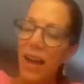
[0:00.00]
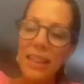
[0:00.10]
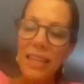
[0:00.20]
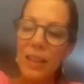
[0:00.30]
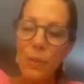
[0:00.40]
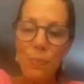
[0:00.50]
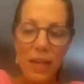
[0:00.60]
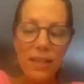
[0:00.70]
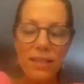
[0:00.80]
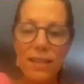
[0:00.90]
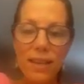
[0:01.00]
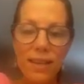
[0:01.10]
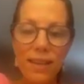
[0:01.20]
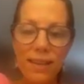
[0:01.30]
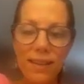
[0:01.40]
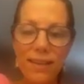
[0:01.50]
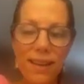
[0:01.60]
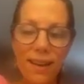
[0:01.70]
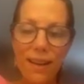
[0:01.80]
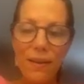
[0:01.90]
I think the biggest thing
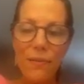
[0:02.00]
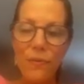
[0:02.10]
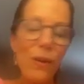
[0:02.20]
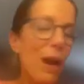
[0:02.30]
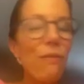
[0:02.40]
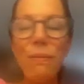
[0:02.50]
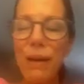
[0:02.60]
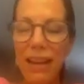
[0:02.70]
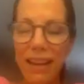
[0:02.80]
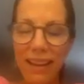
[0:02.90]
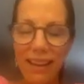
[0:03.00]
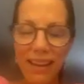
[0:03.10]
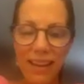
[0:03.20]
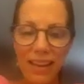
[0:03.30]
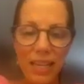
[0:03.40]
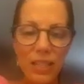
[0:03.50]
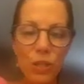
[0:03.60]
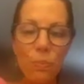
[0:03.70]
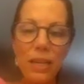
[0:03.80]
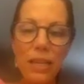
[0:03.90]
for everybody is
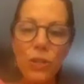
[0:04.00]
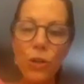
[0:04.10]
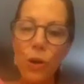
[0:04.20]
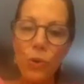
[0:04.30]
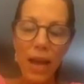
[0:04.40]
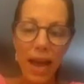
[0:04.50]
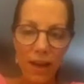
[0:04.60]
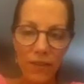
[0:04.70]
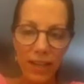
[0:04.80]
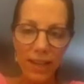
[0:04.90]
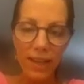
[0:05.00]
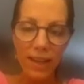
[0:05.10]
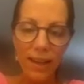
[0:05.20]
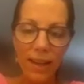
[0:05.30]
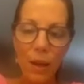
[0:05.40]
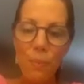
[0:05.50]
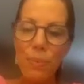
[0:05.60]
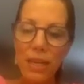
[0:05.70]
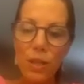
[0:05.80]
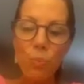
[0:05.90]
to be your own advocate.
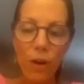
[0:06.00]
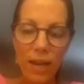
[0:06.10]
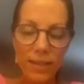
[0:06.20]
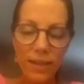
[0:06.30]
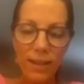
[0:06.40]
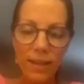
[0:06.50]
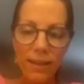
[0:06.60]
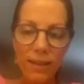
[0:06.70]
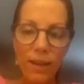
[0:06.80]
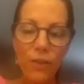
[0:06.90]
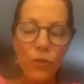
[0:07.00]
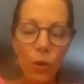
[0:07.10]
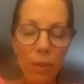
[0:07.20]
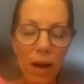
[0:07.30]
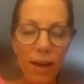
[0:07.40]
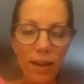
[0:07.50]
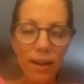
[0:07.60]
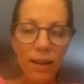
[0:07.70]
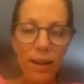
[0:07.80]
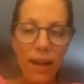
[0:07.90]
Be the president of your
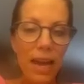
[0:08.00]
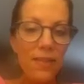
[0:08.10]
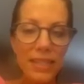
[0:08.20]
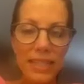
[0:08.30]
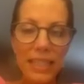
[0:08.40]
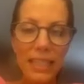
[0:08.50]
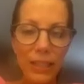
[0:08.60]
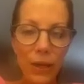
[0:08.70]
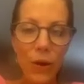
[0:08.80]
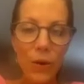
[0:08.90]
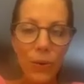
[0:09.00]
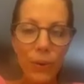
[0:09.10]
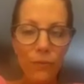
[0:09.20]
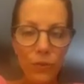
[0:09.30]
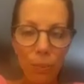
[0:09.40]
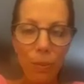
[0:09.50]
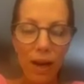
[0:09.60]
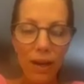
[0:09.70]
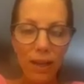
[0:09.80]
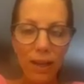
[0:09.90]
body and the CEO of your
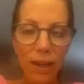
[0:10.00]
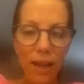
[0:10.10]
body.